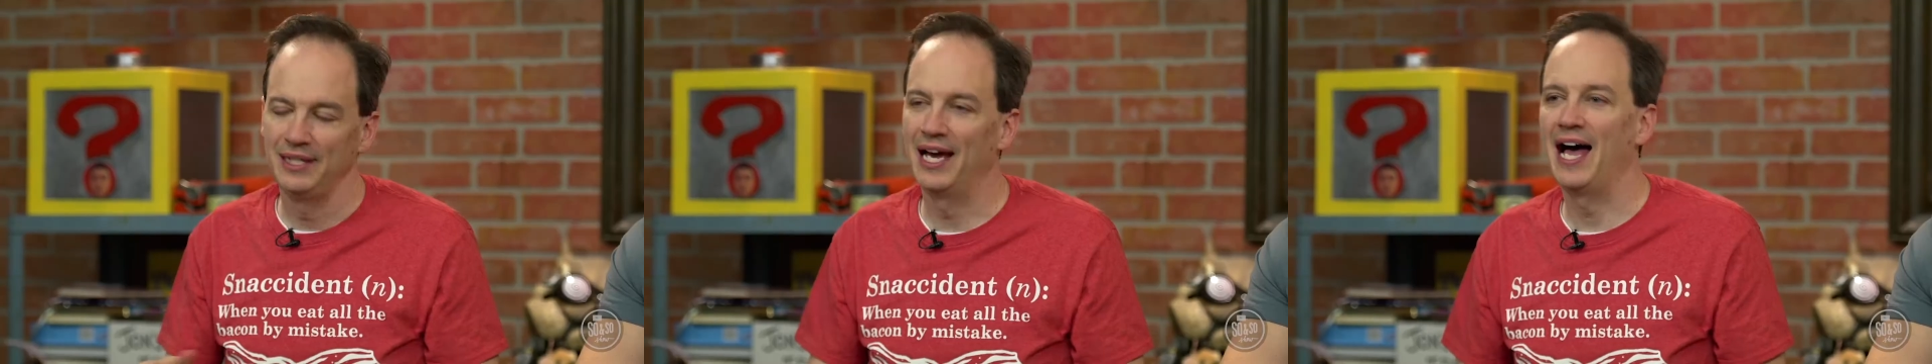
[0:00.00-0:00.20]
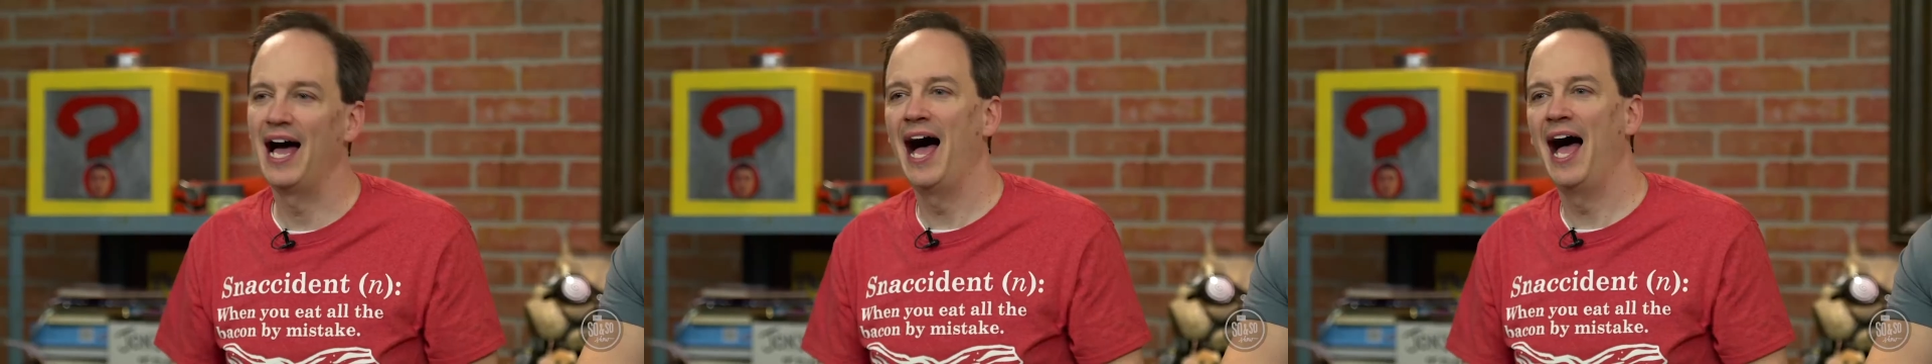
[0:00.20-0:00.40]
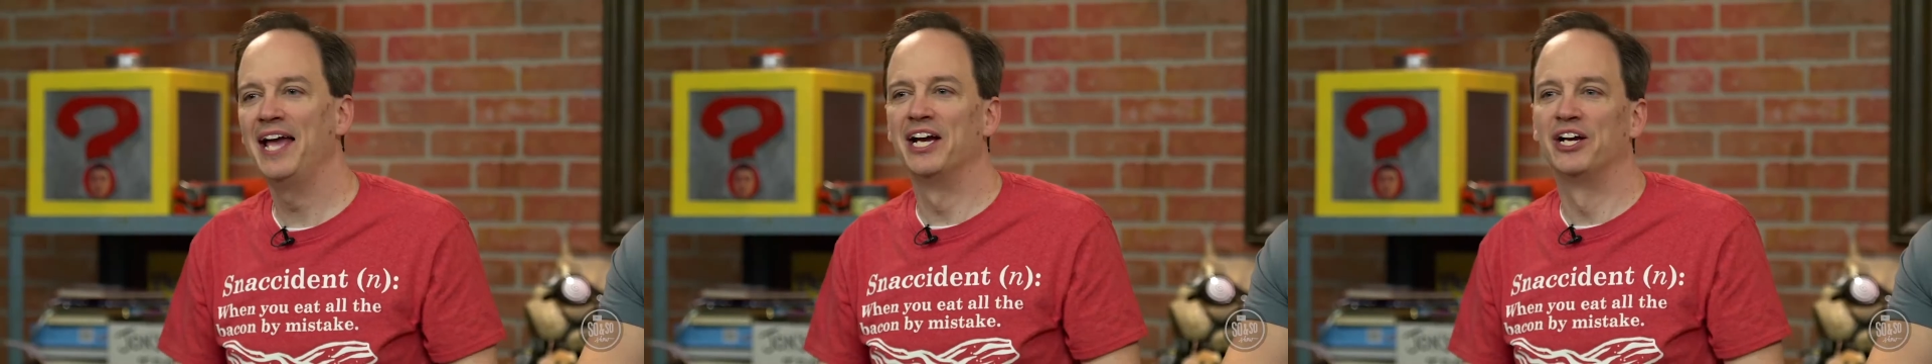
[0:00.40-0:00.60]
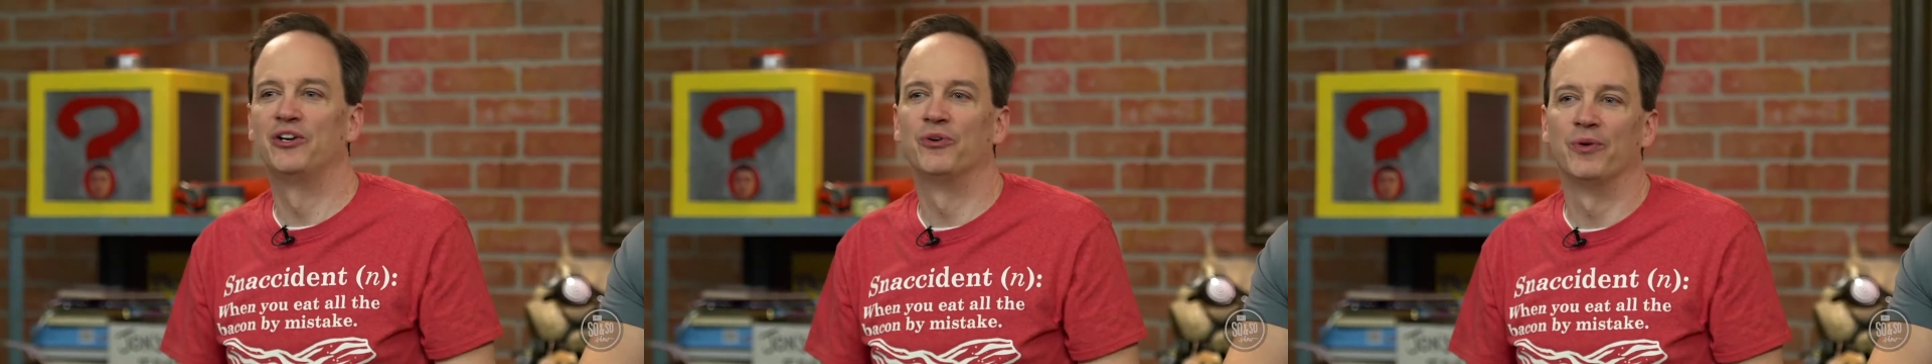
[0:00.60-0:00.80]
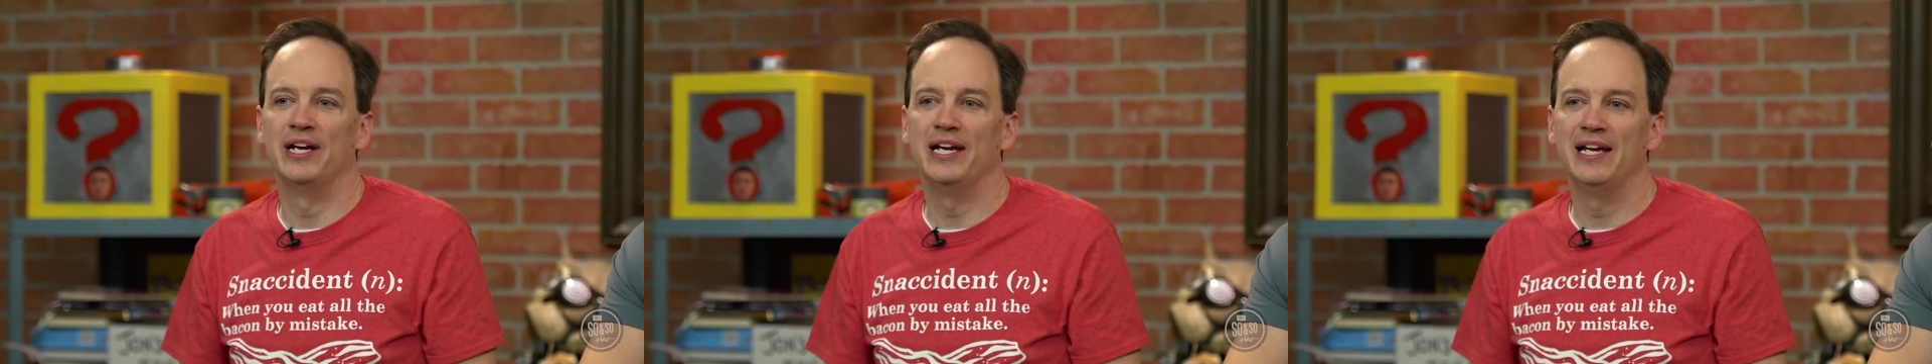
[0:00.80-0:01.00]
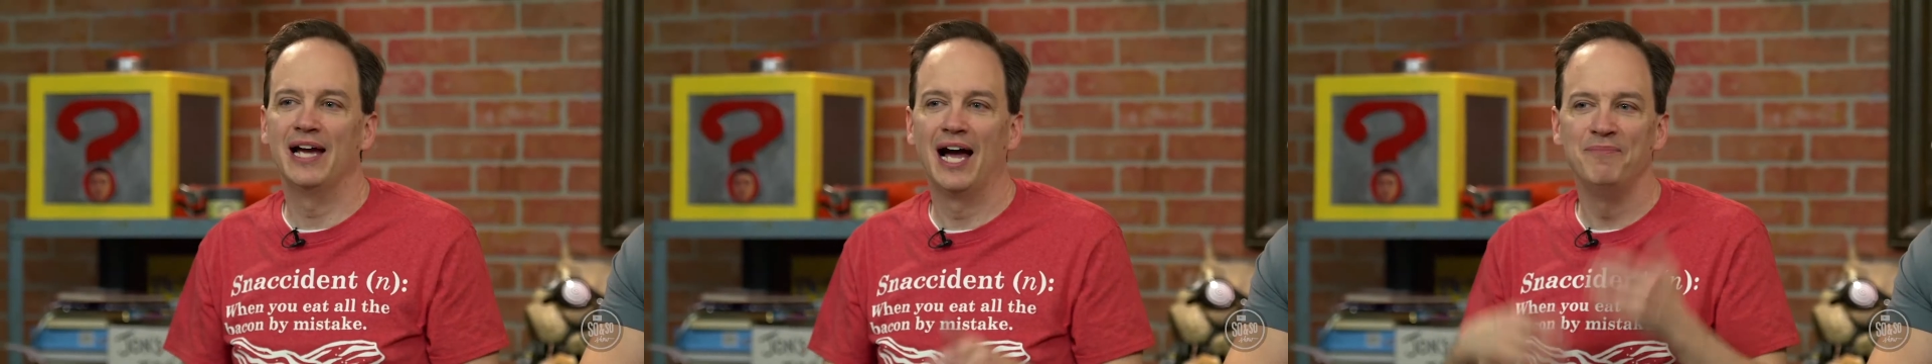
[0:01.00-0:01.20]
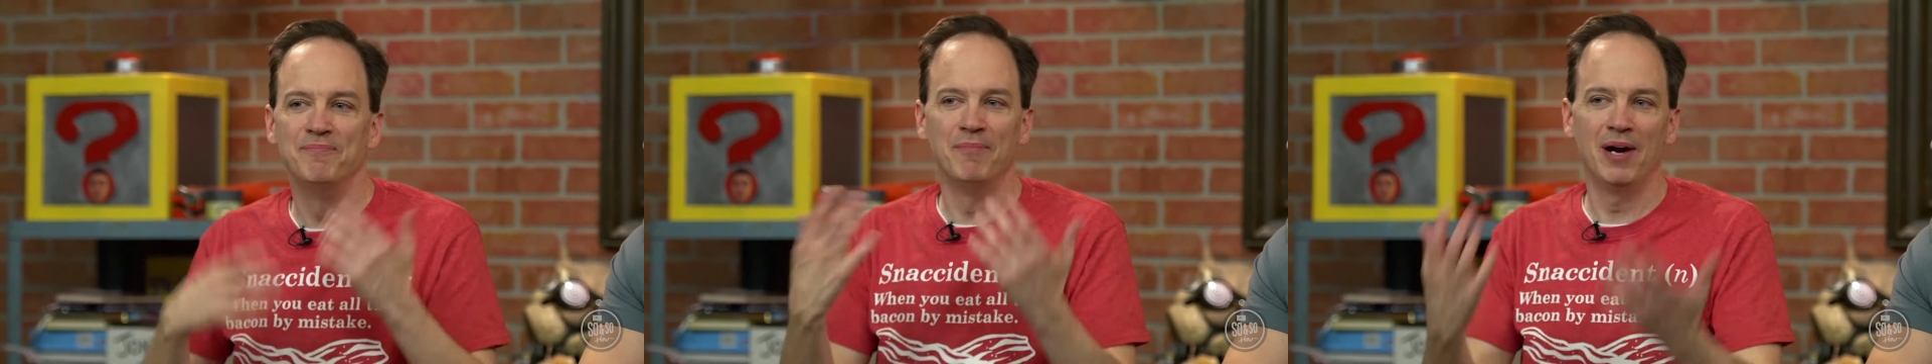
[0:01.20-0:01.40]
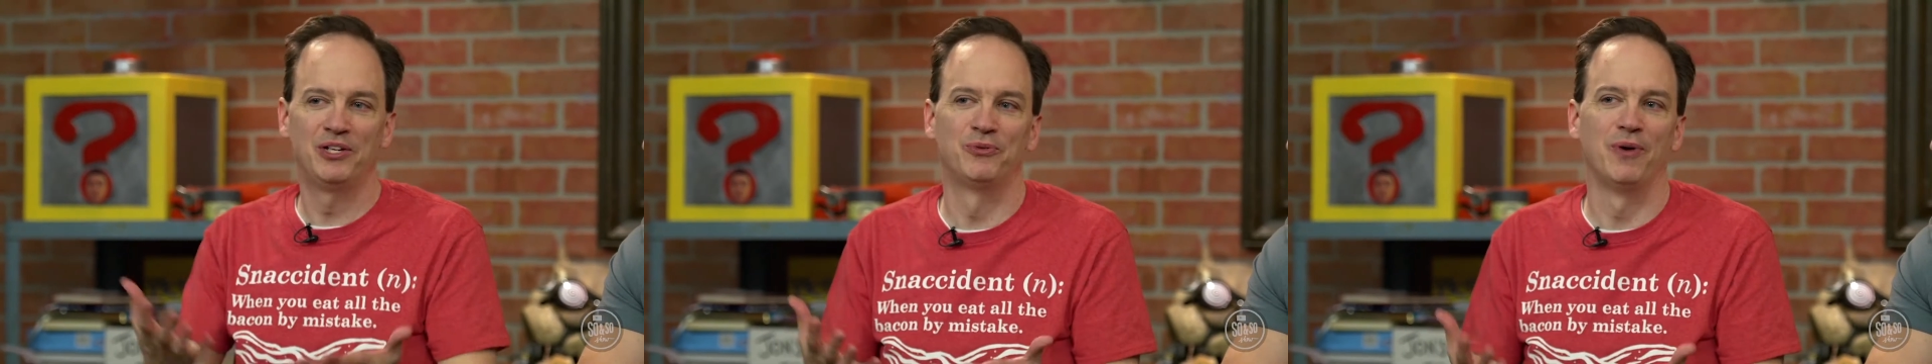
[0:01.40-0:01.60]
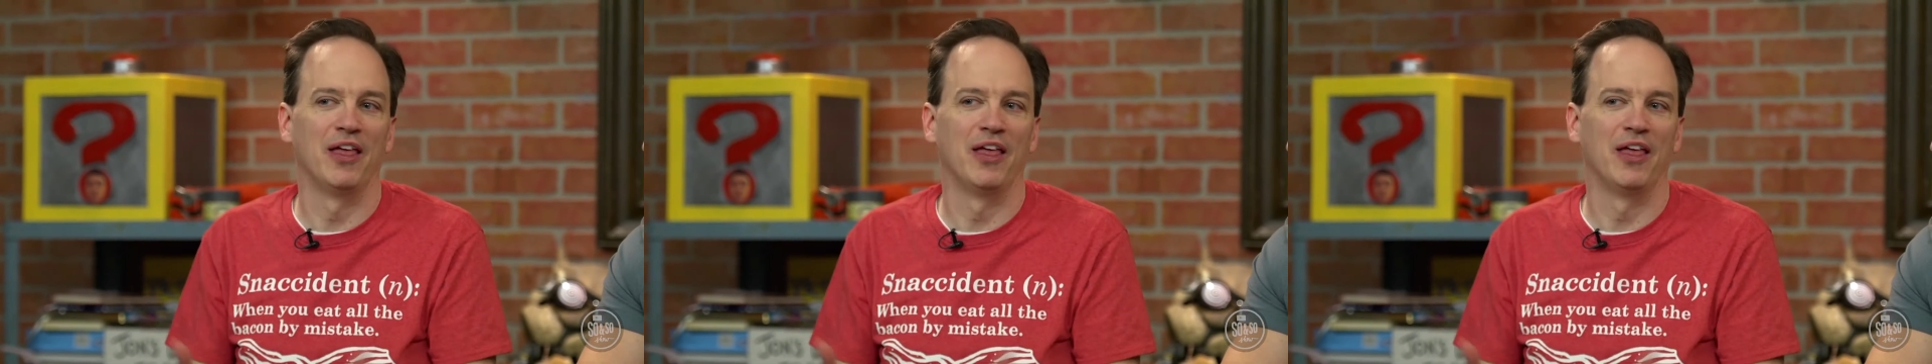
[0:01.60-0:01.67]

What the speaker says: Yeah, I agree. I'd much rather